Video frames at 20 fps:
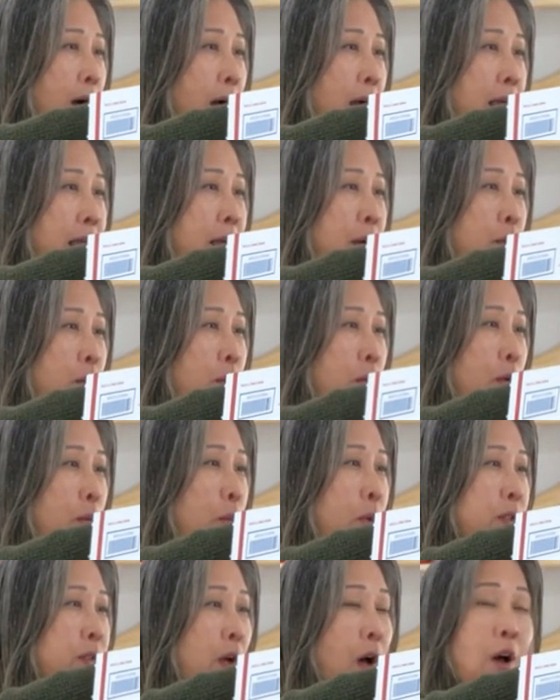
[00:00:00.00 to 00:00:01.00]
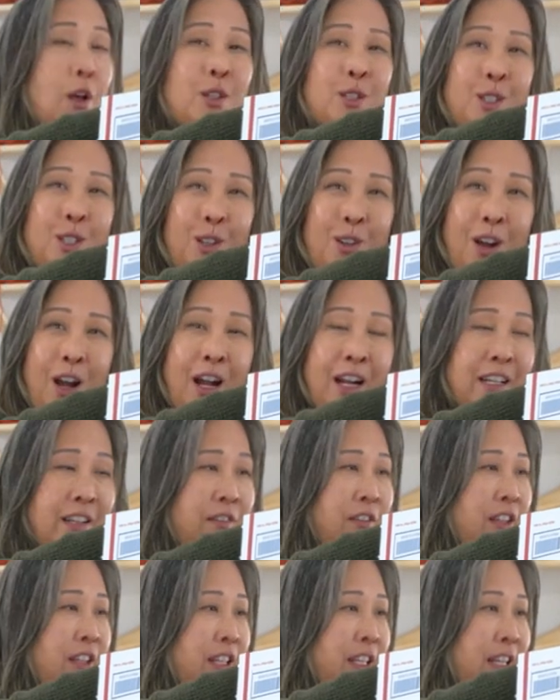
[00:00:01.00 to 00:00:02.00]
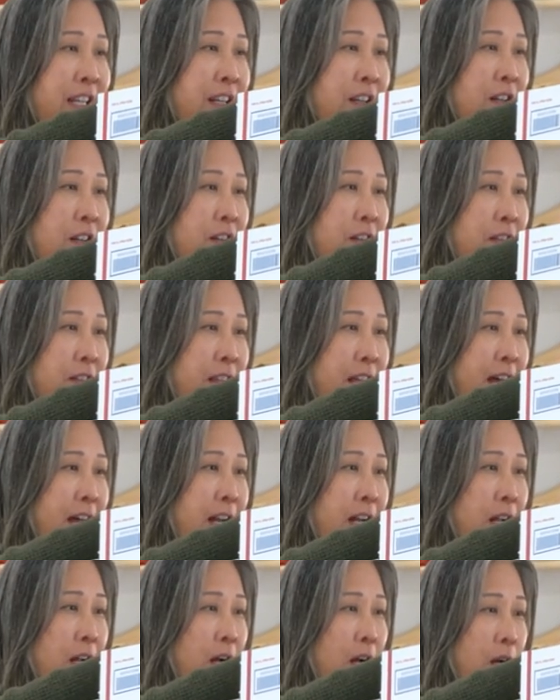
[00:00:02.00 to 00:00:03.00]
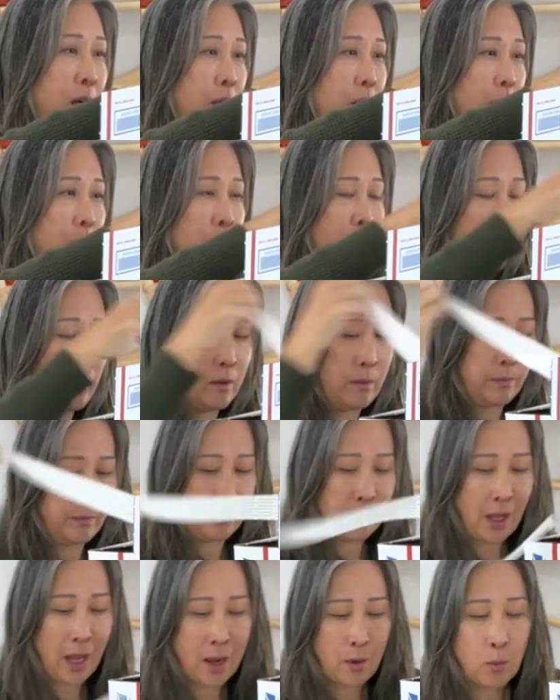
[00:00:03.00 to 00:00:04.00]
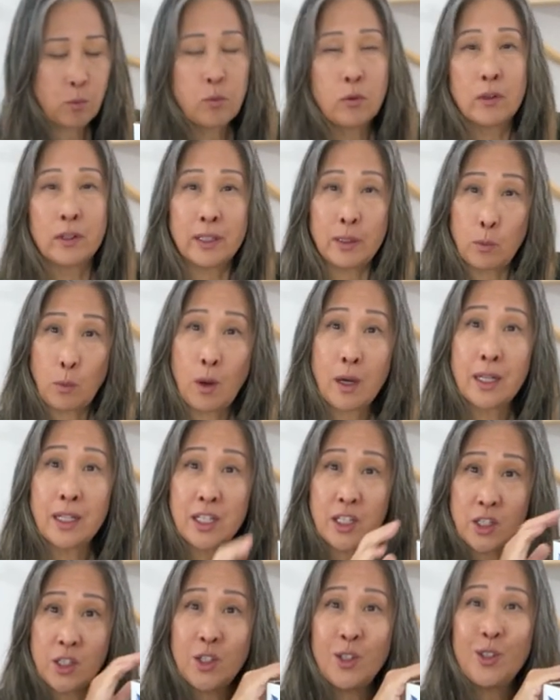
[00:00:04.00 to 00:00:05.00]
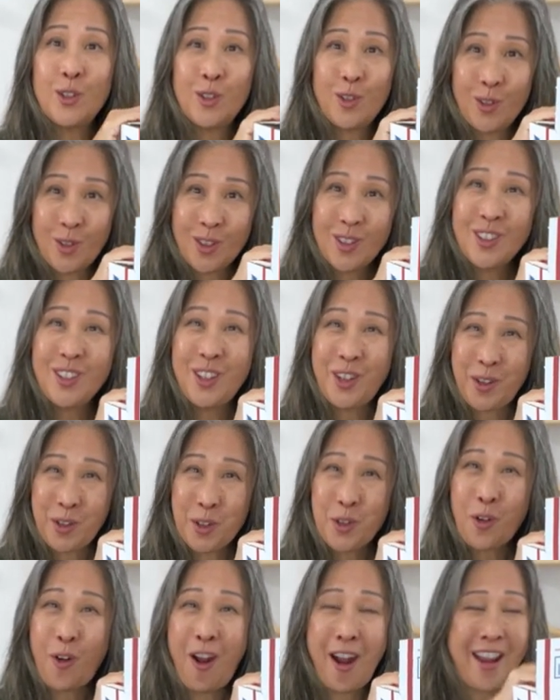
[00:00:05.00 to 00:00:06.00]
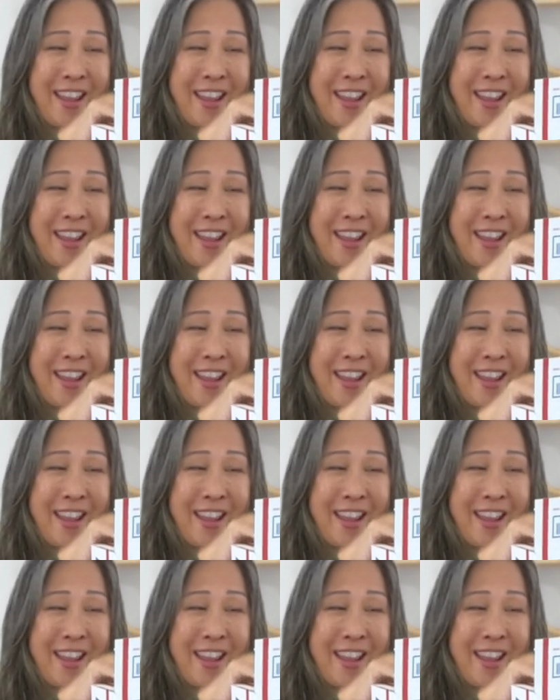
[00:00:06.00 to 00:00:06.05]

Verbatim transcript: it was also kind of a year that I really wanted to, you know, try